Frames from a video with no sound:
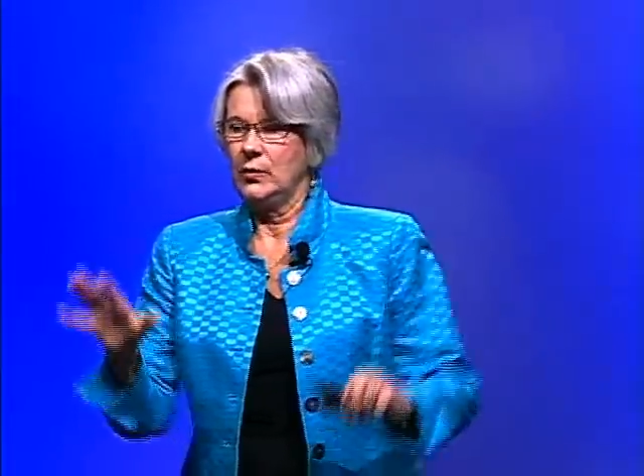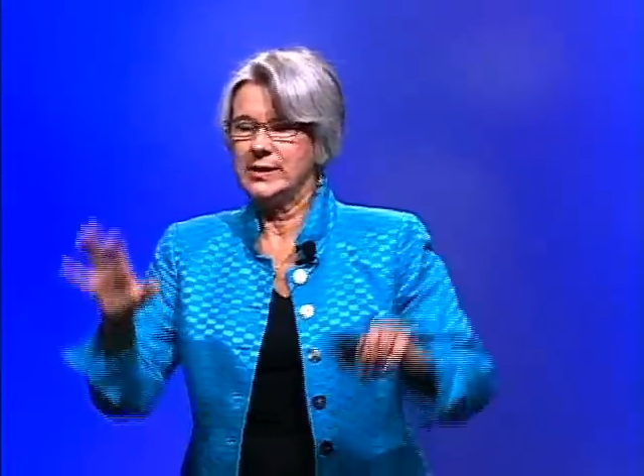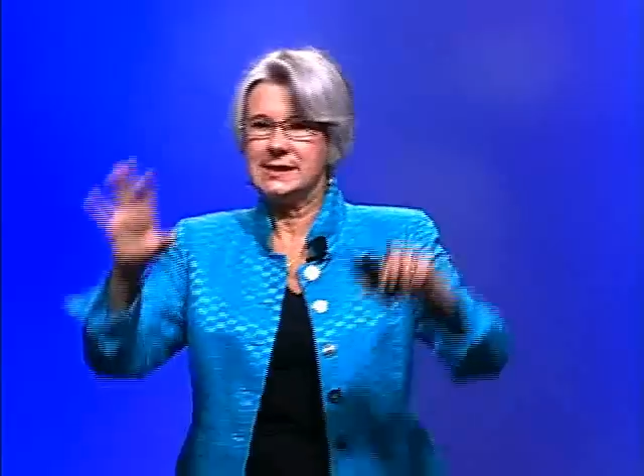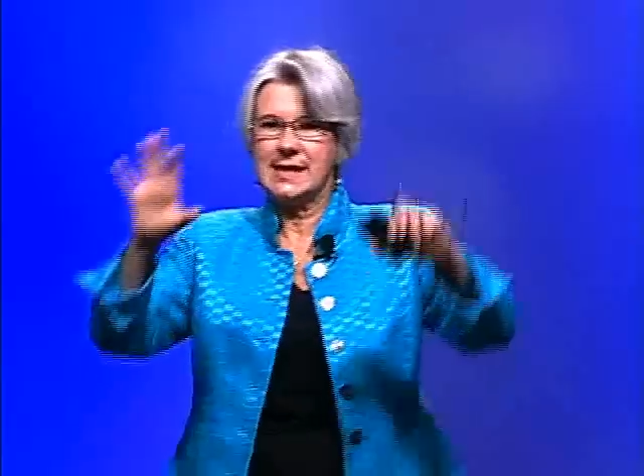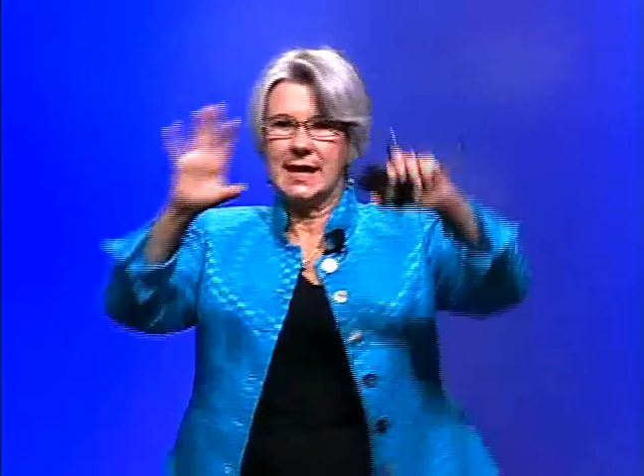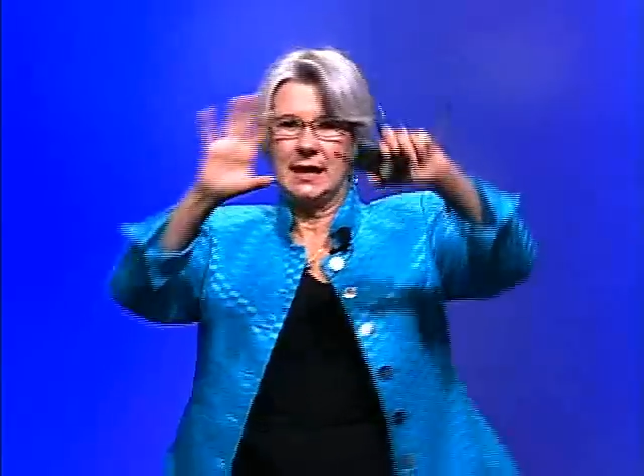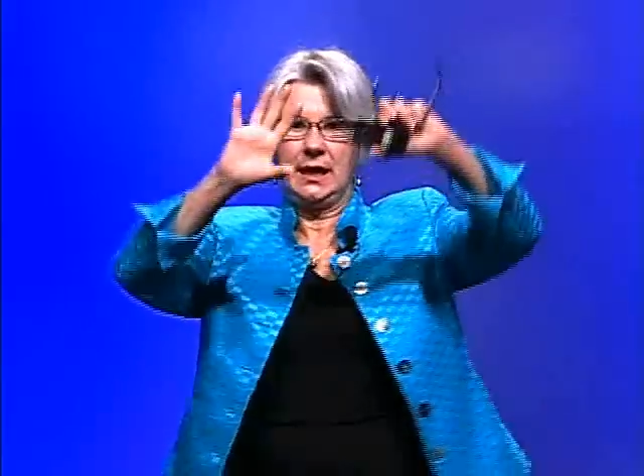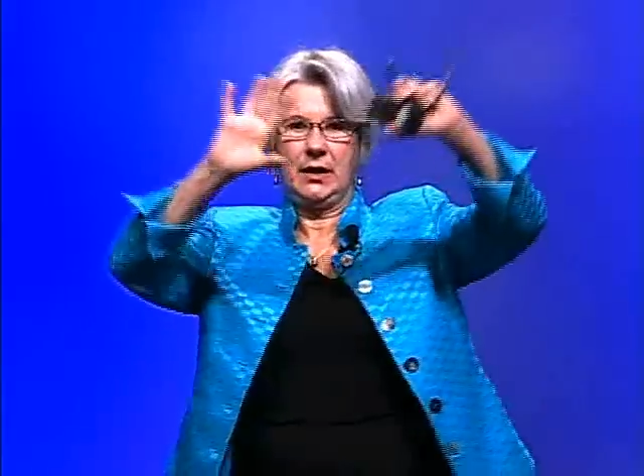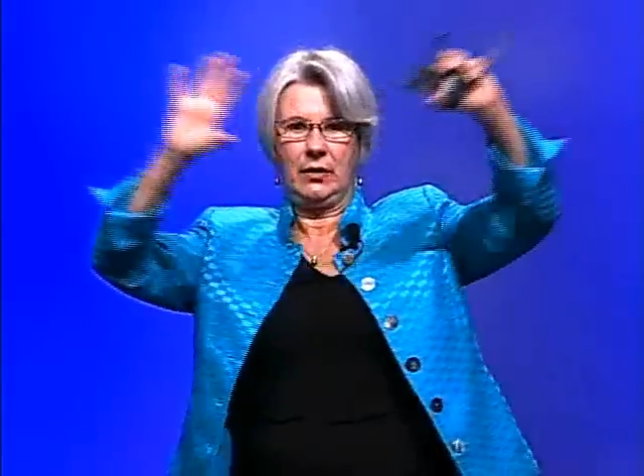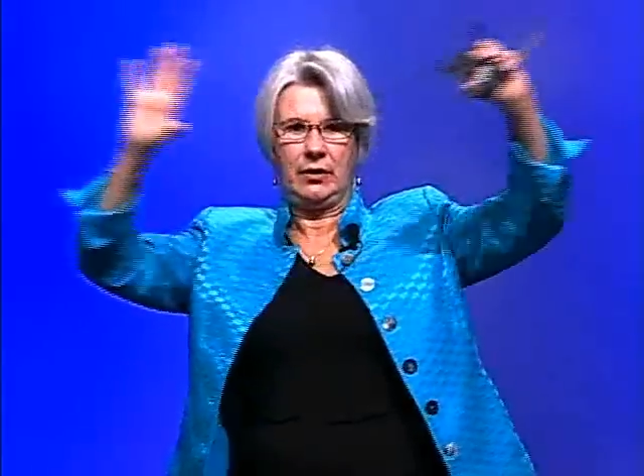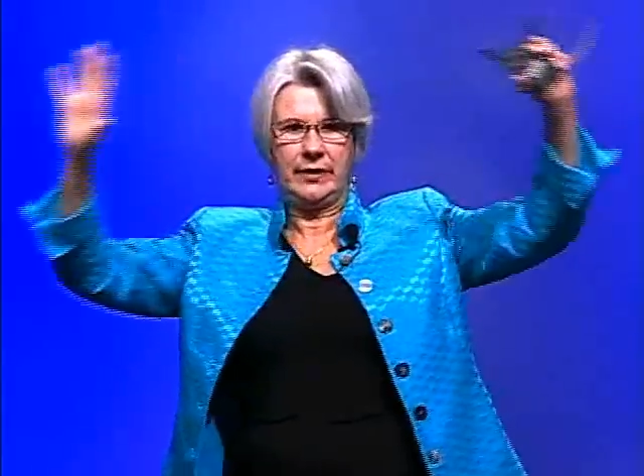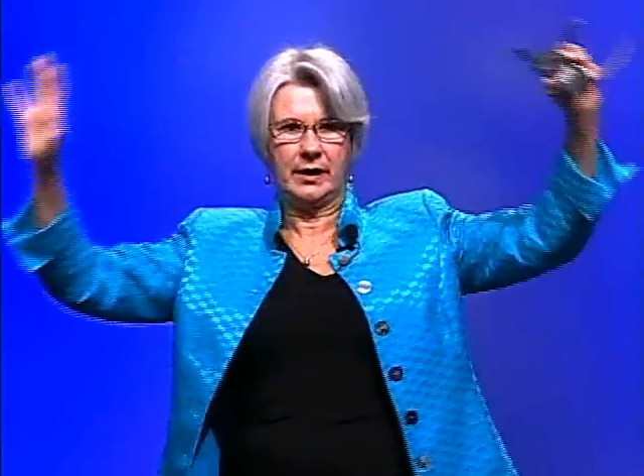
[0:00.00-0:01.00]
We say,
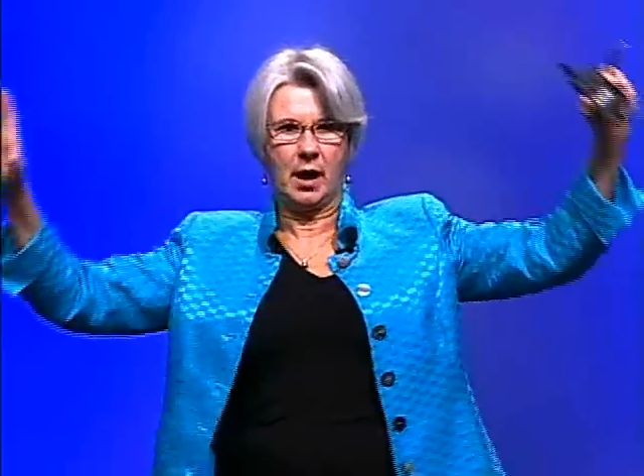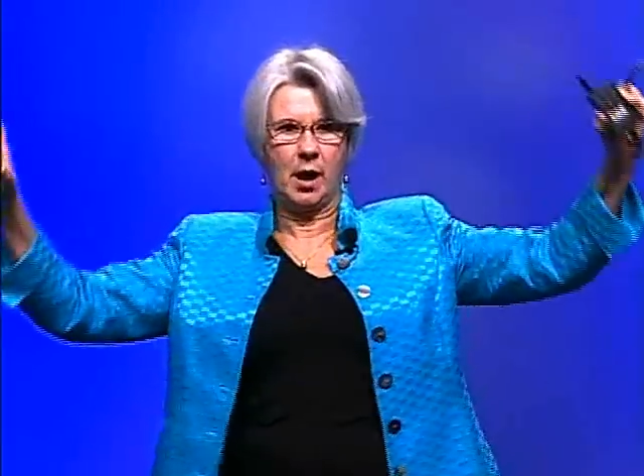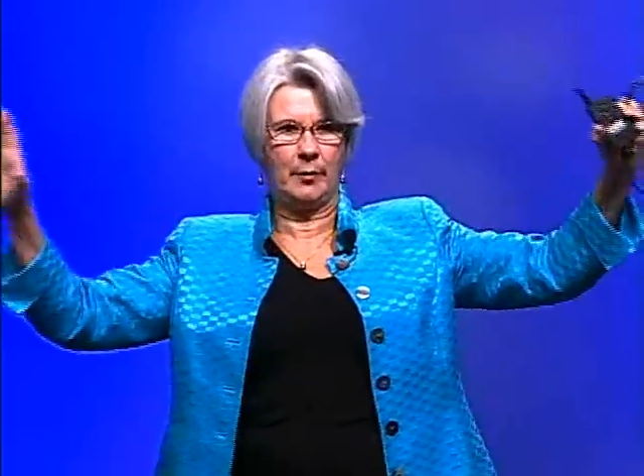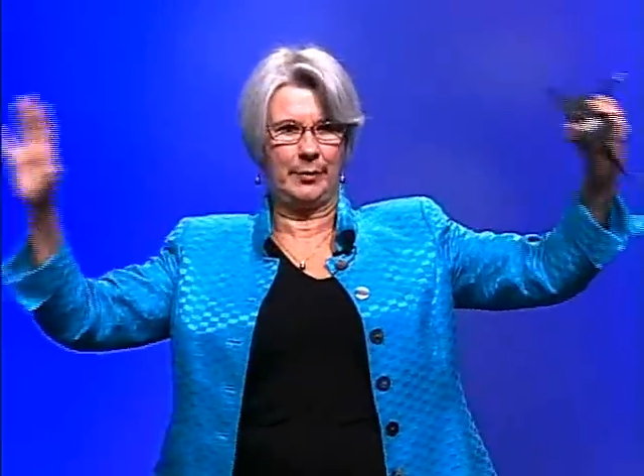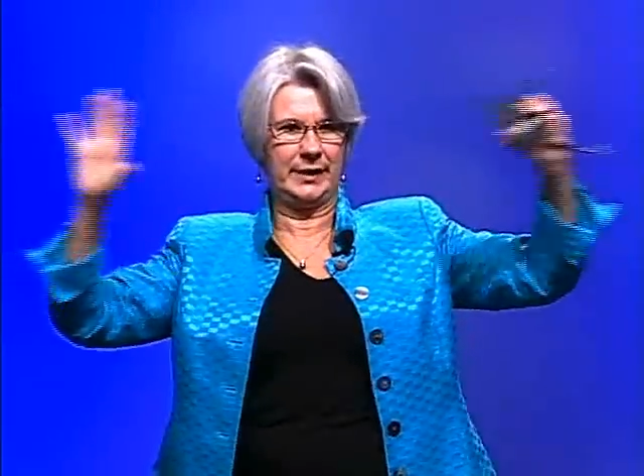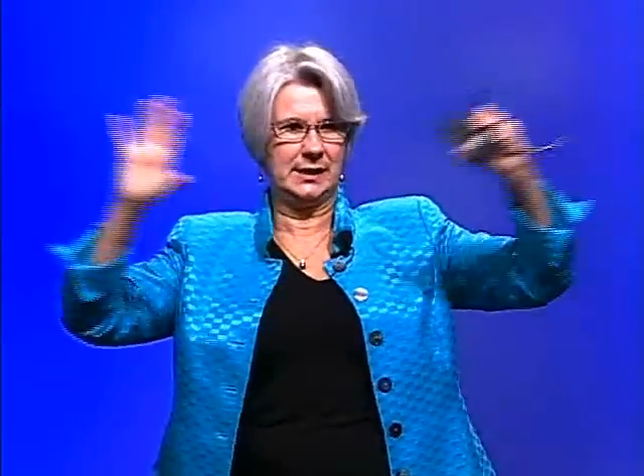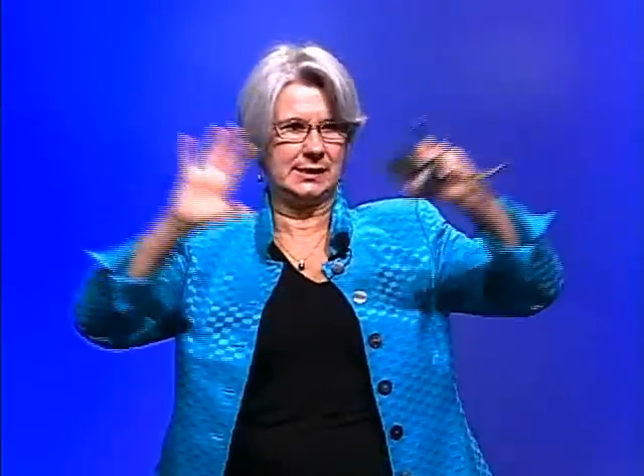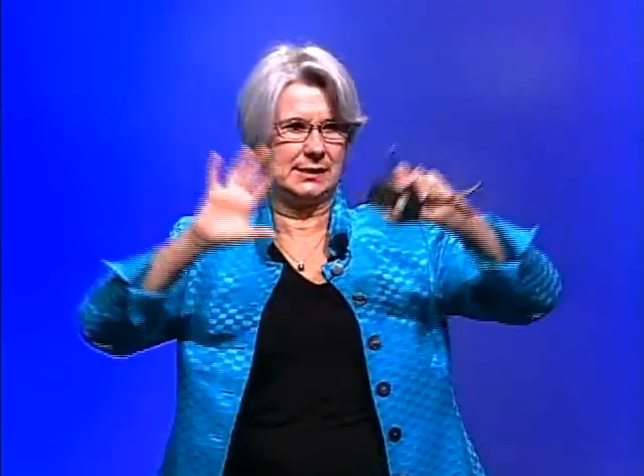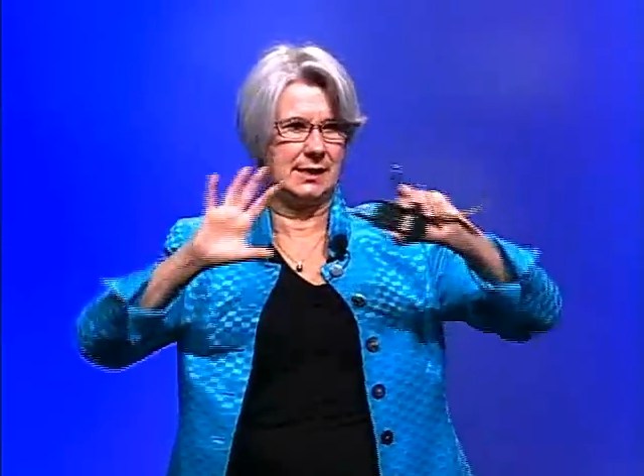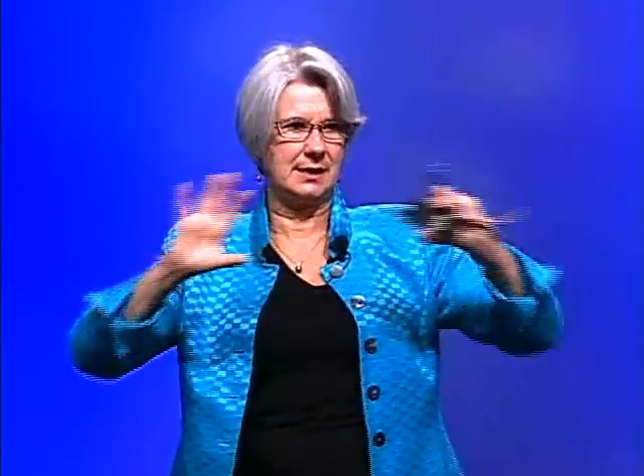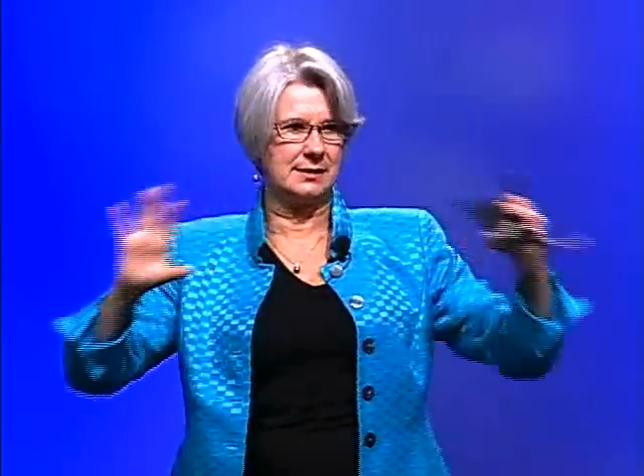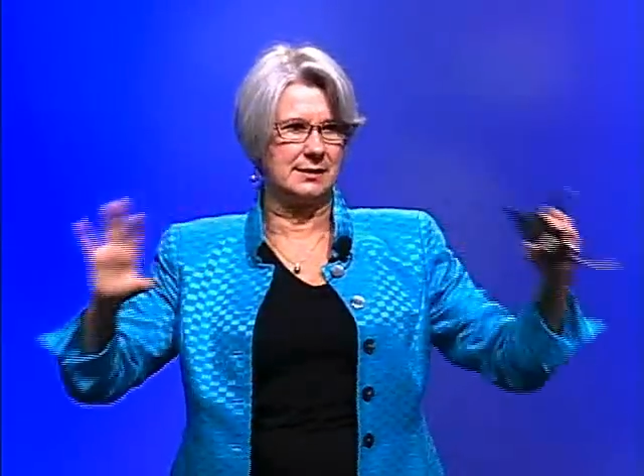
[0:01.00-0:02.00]
here are the
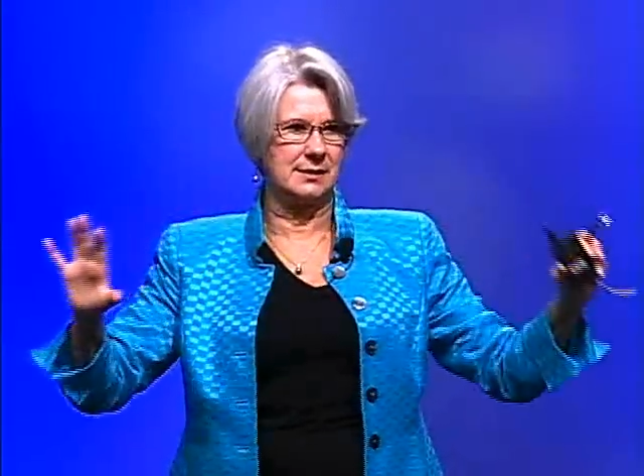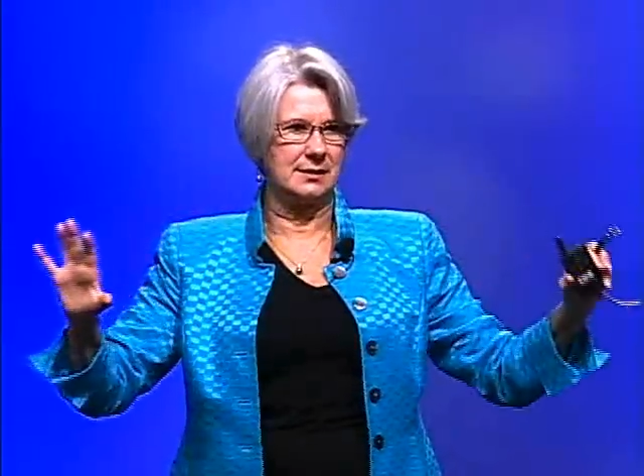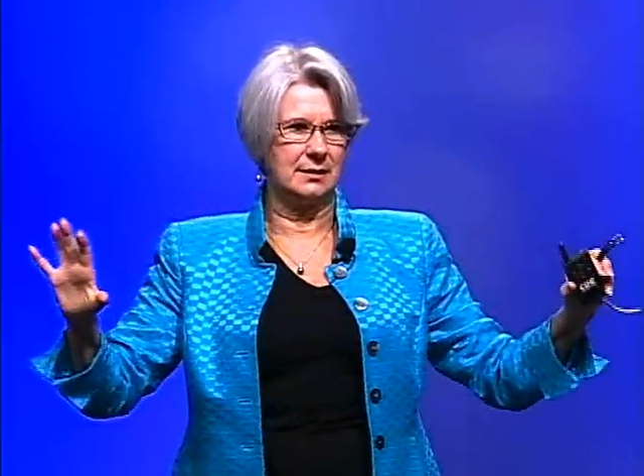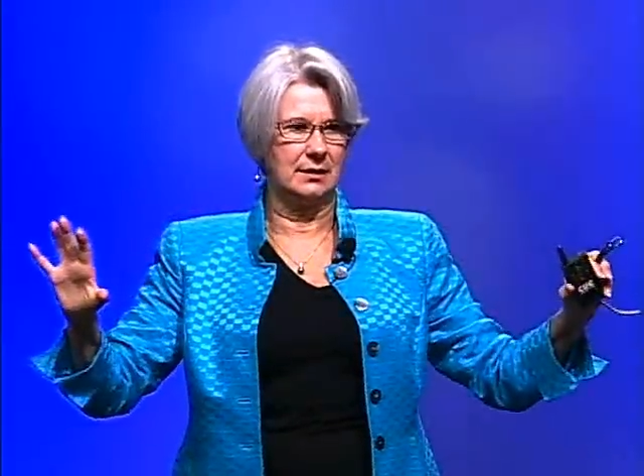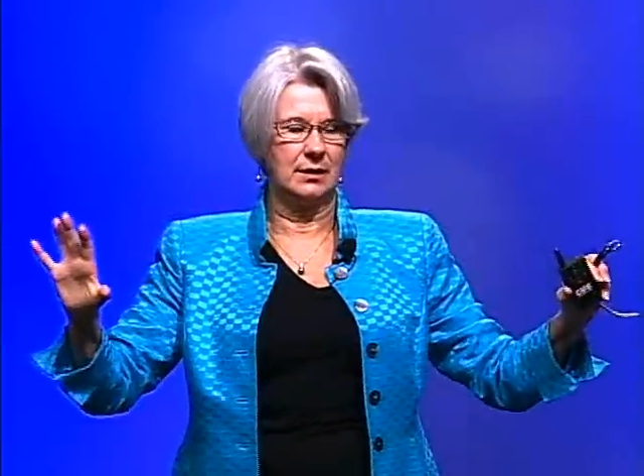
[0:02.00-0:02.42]
competencies.